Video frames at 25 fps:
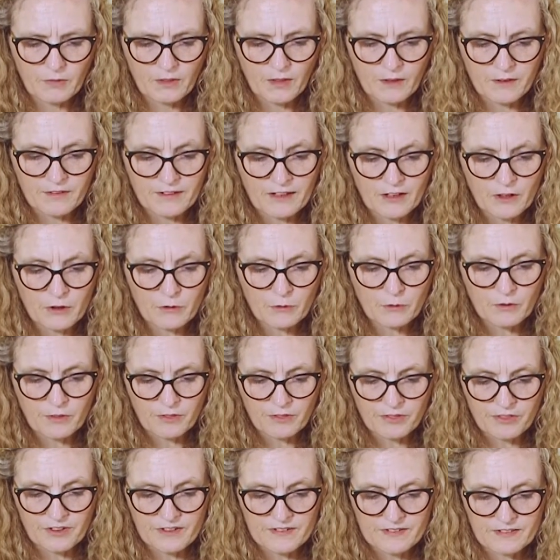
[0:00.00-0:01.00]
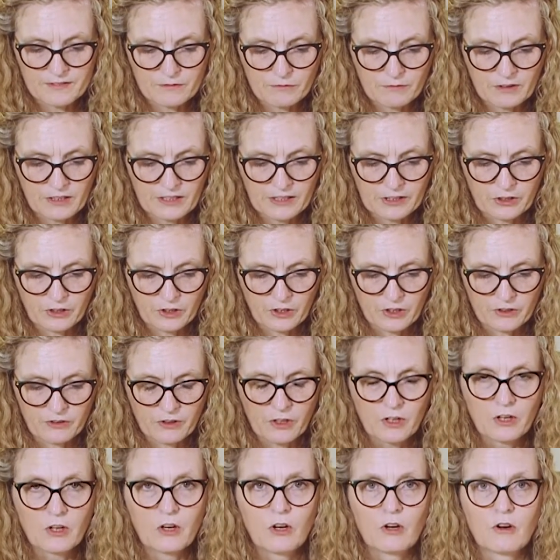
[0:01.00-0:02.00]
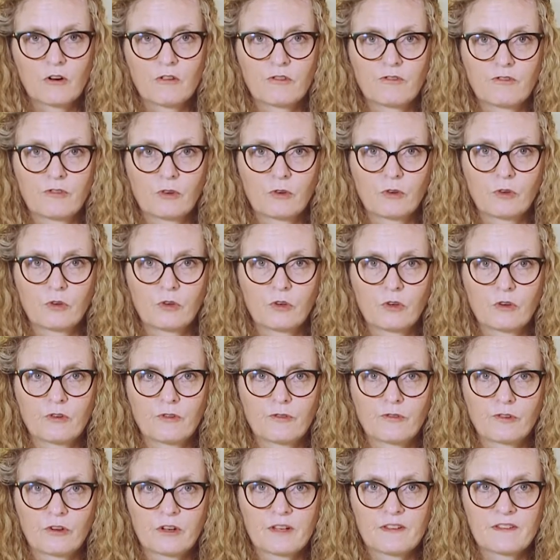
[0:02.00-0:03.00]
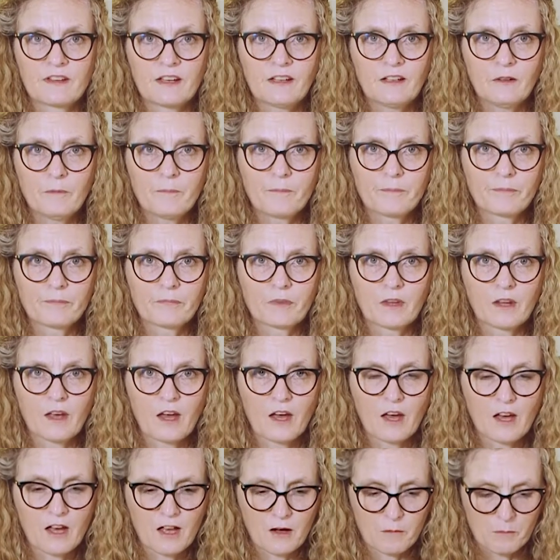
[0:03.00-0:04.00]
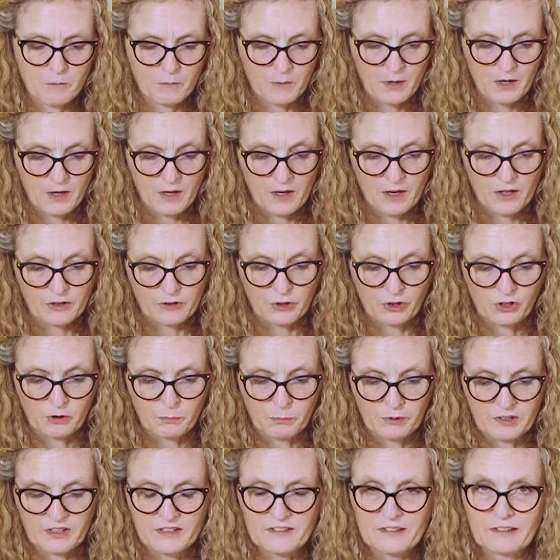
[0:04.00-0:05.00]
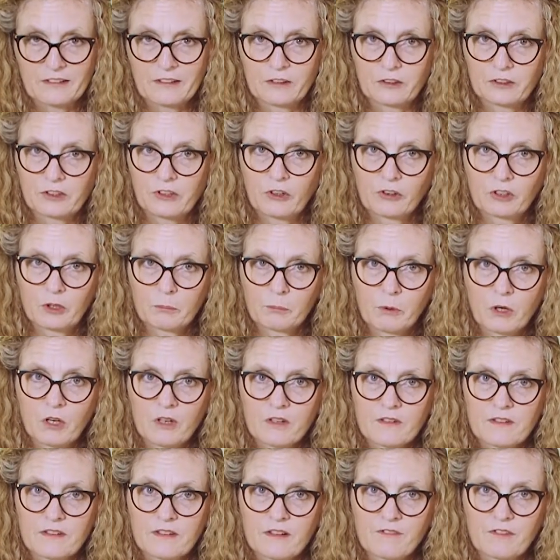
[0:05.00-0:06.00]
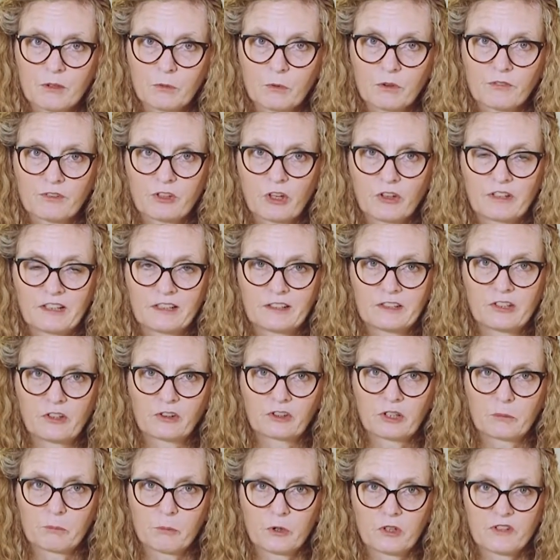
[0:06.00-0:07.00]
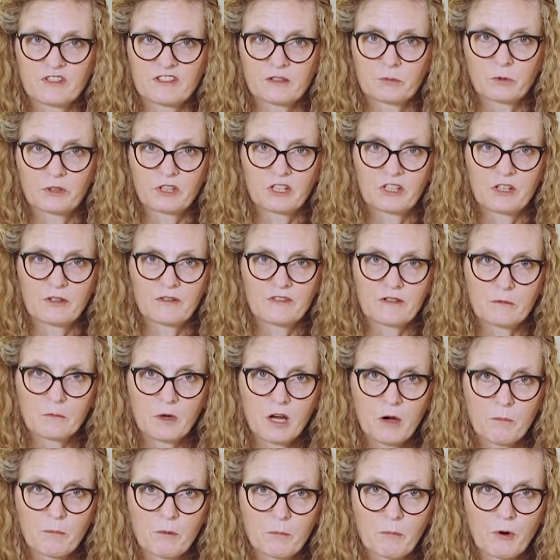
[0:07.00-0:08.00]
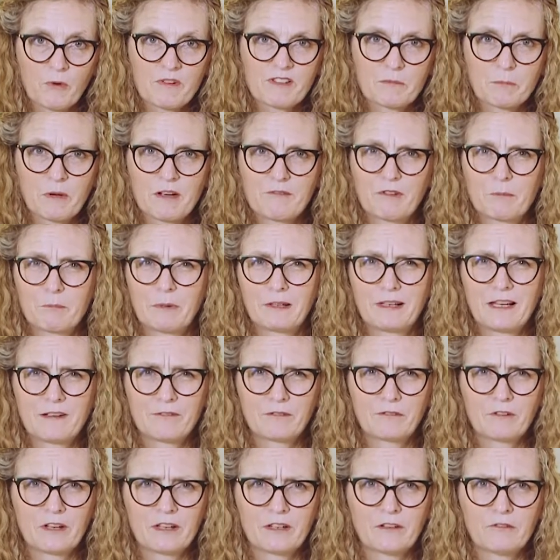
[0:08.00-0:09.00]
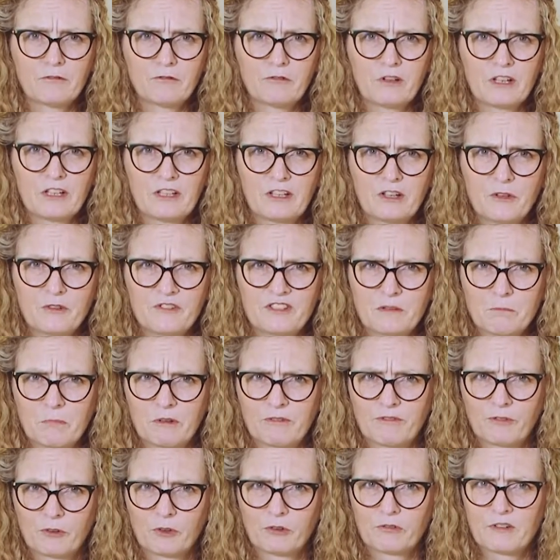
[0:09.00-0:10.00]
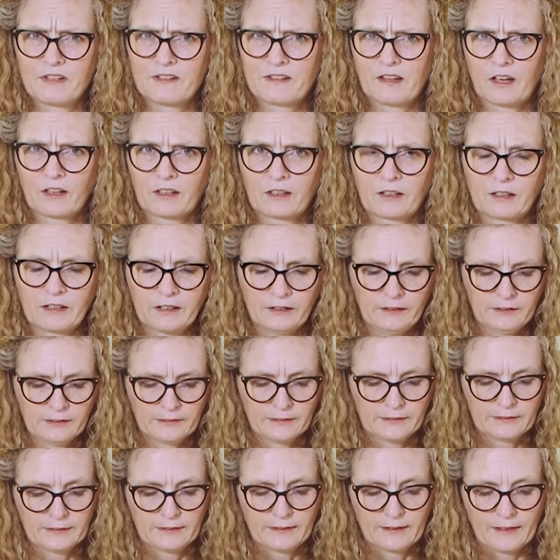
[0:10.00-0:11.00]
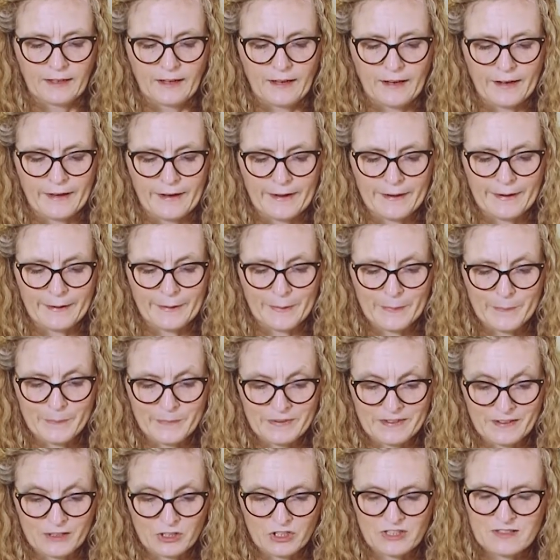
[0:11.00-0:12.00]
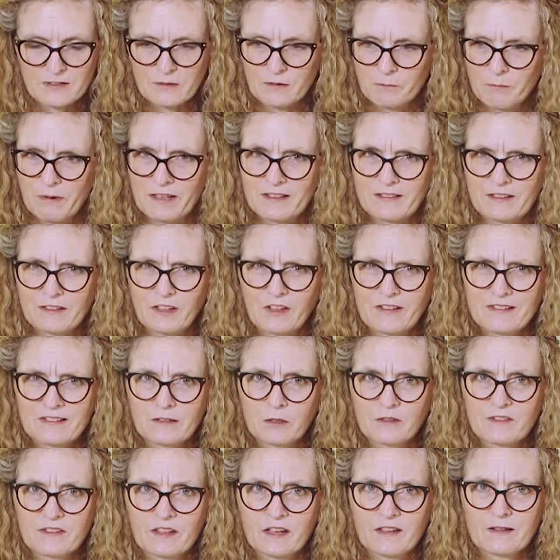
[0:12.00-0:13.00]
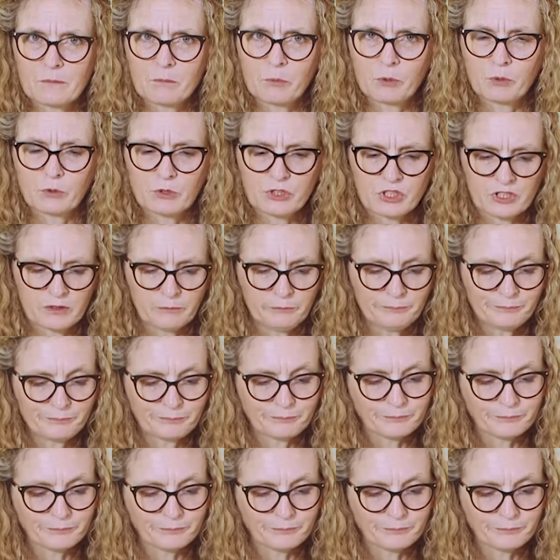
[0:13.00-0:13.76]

Now this is really good for freezing. You could put it into little yogurt pots if you want. Got little yogurt pots, you want to use them up. I'm always a bit of a believer in reusing before recycling. So it just makes a nice little sized portion.